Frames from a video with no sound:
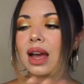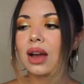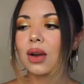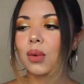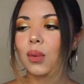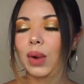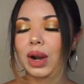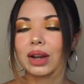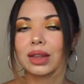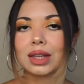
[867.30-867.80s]

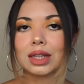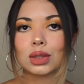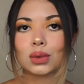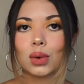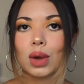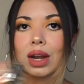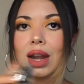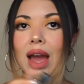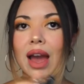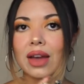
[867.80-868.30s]
wear this
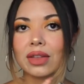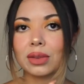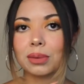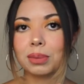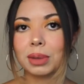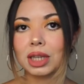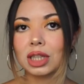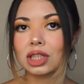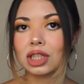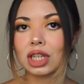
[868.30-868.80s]
one at the
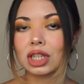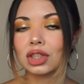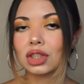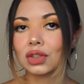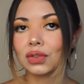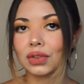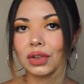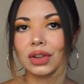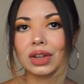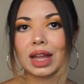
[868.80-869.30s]
beach and
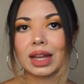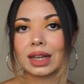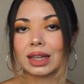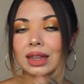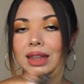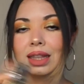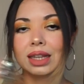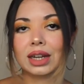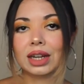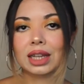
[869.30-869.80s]
just feel like
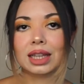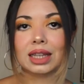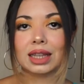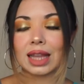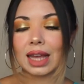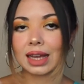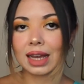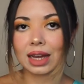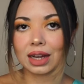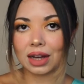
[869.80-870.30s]
clearly
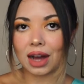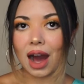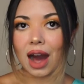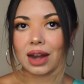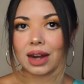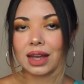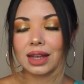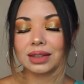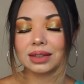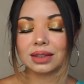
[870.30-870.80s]
like a
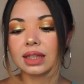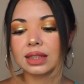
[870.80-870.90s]
goddess.